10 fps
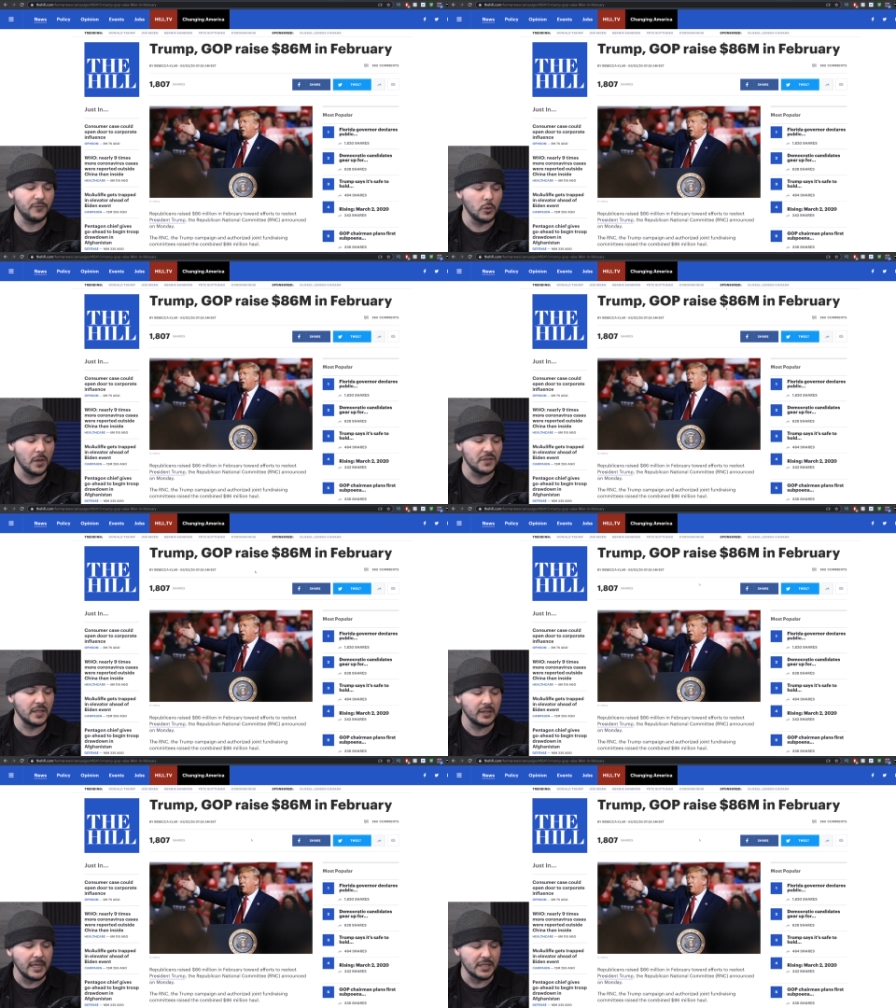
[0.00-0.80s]
leave you with is
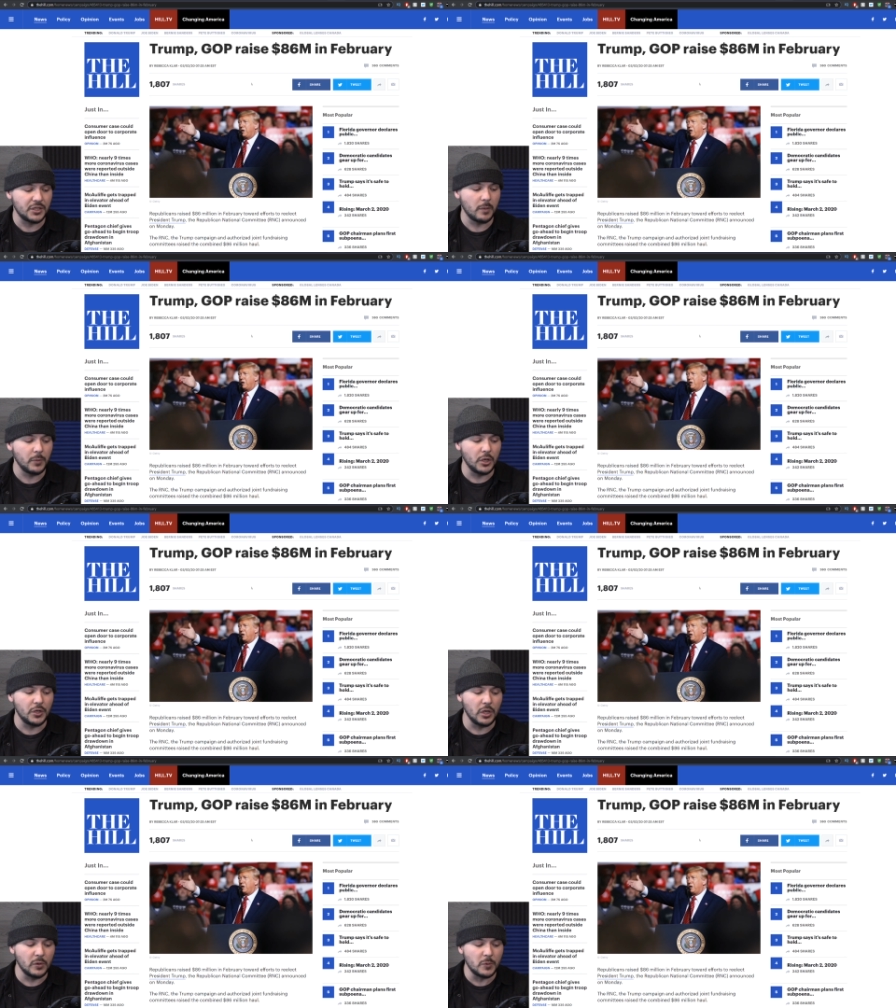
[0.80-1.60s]
at least some
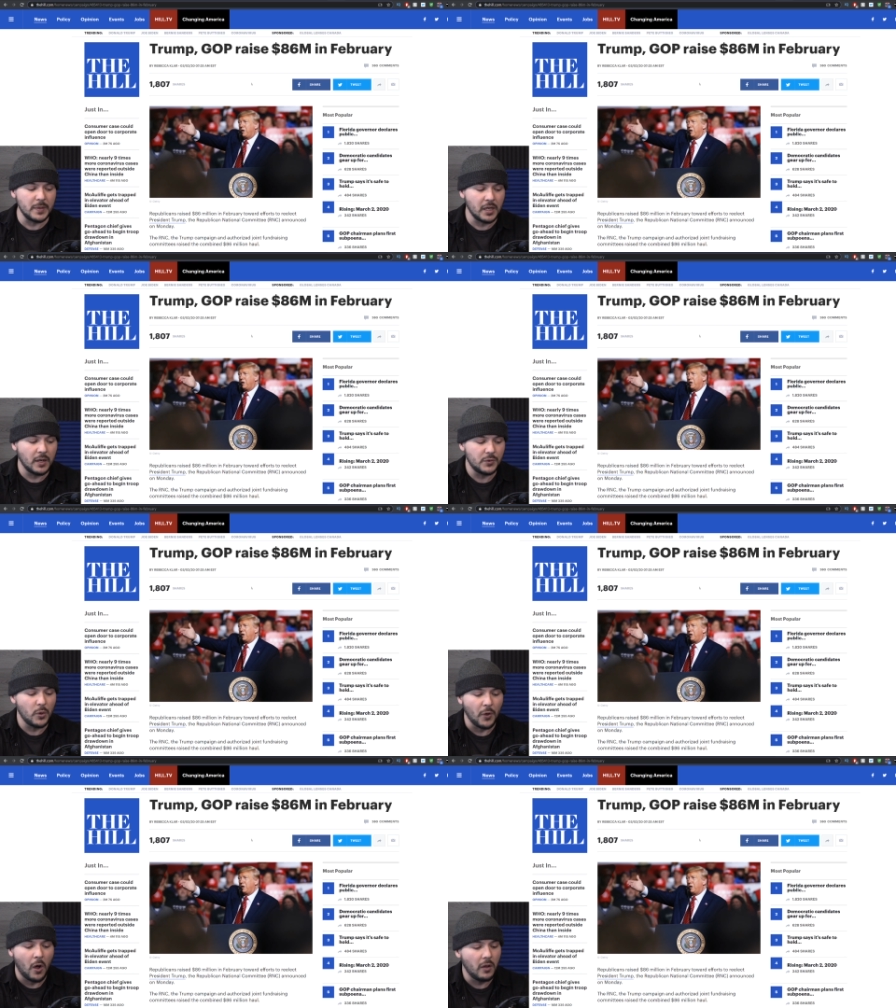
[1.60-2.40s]
good news because
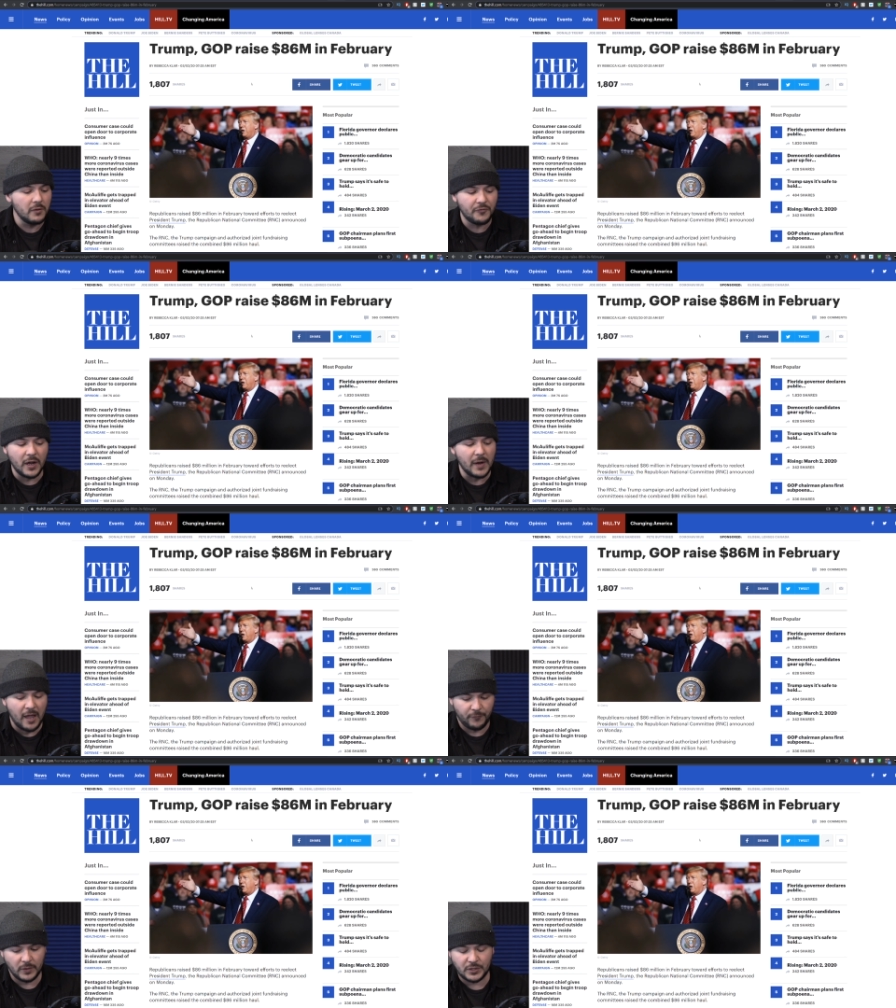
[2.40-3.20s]
with all of their
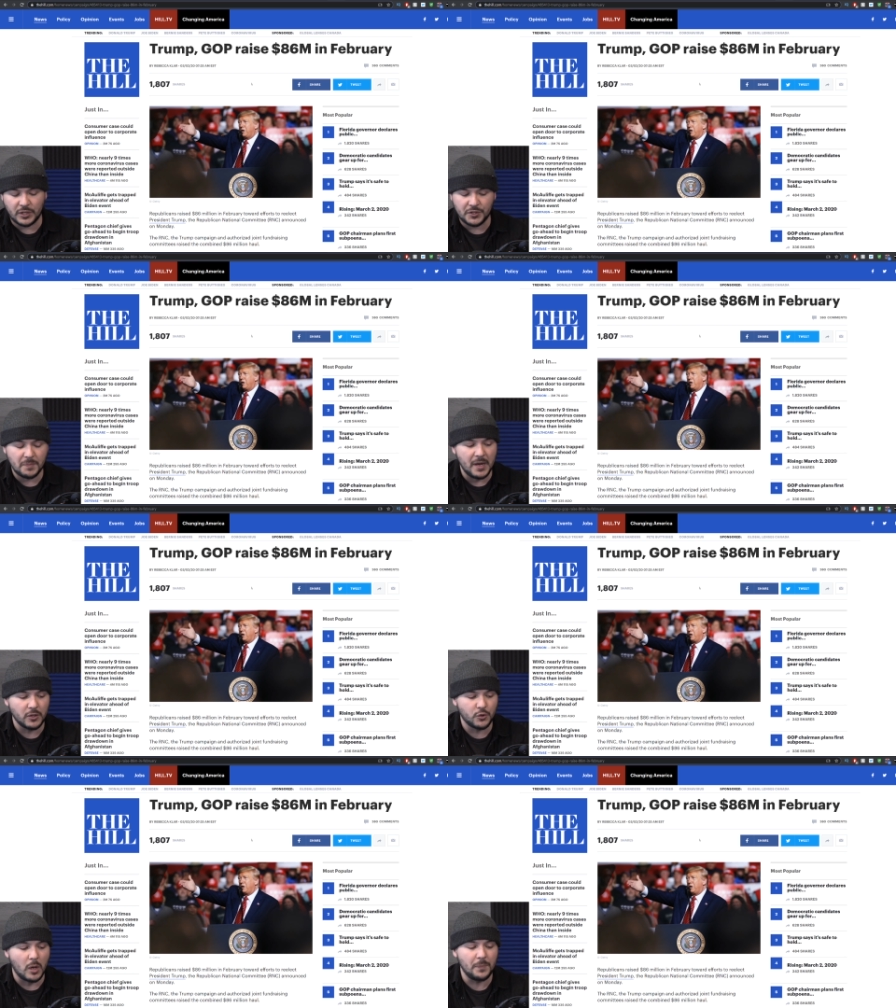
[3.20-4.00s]
efforts to
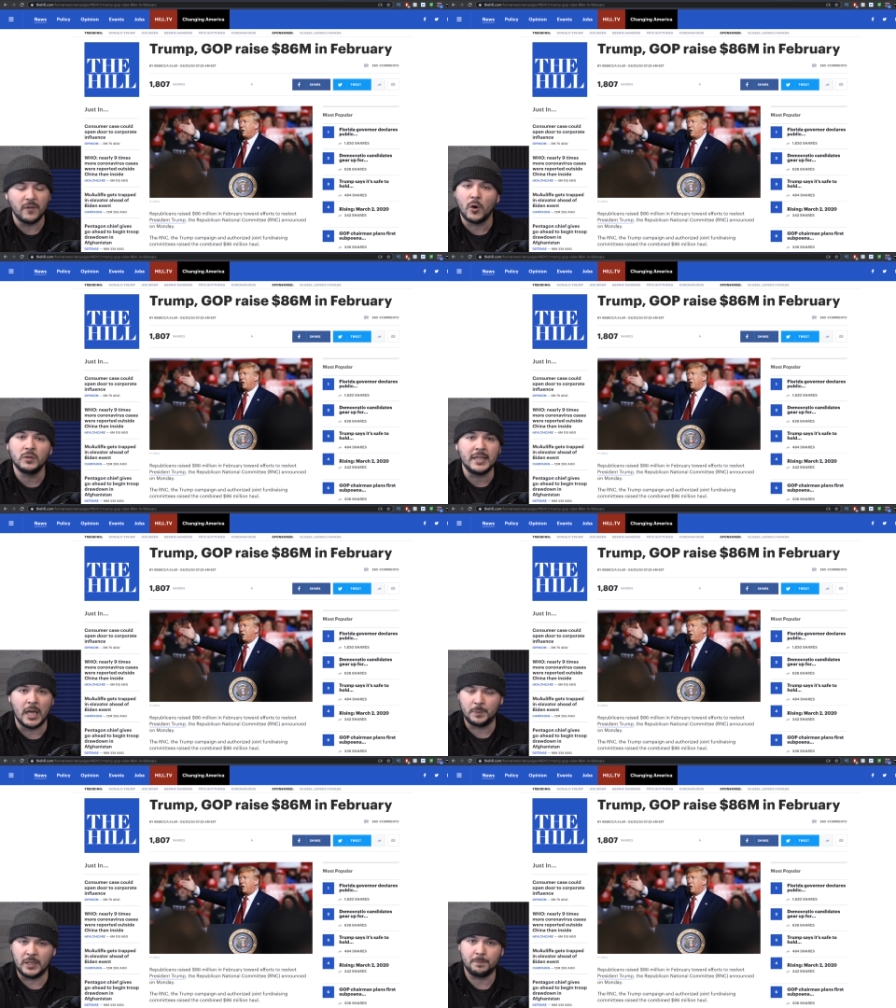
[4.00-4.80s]
smear Trump, they've only
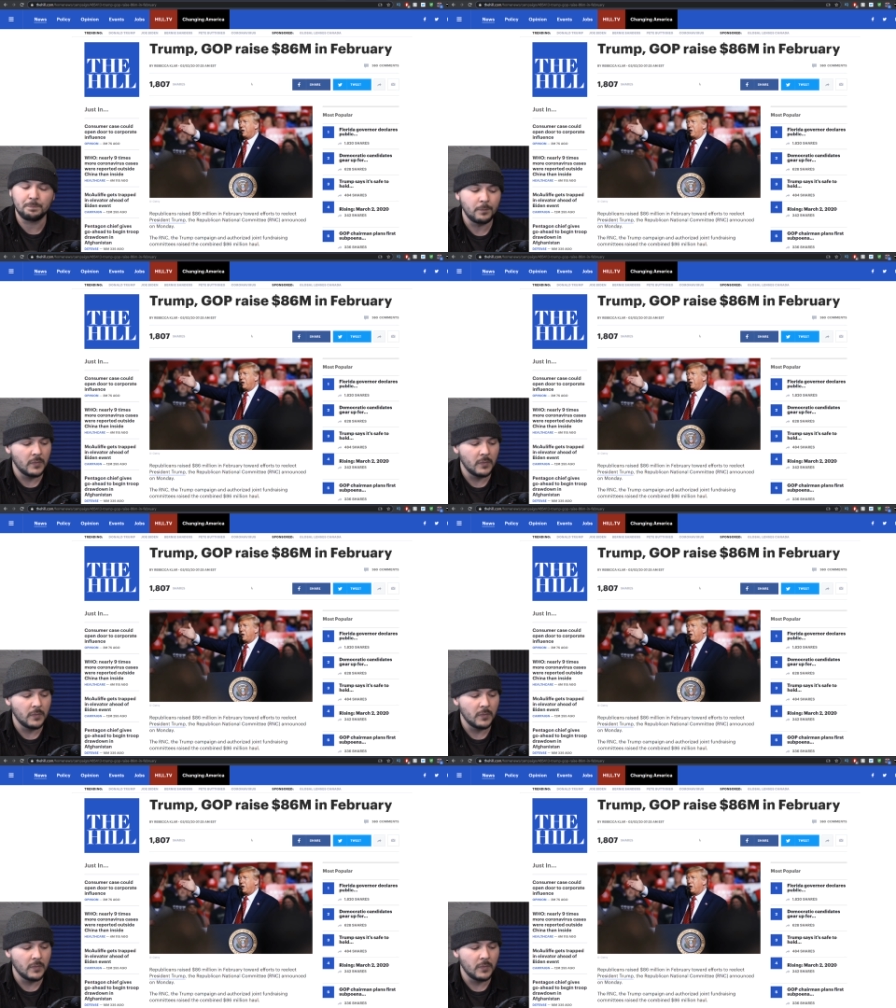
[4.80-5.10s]
helped him.